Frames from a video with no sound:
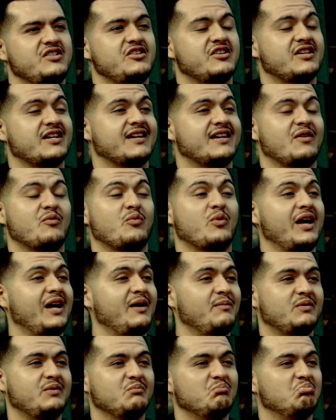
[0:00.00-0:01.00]
You could get
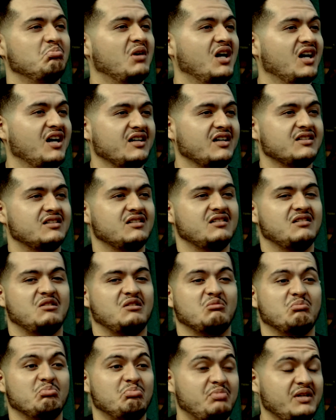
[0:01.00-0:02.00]
raped, mugged,
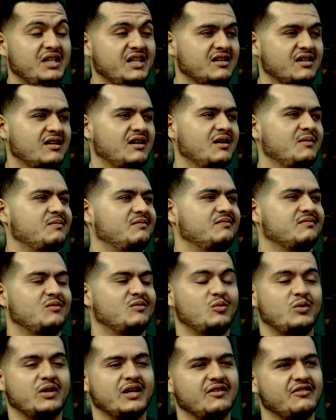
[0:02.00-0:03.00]
beat up,
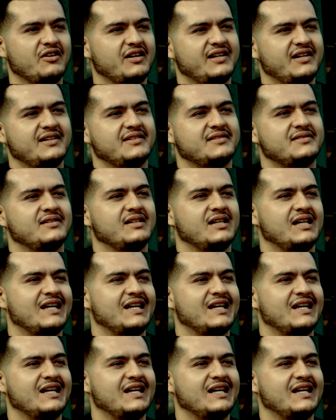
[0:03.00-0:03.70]
whatever it is.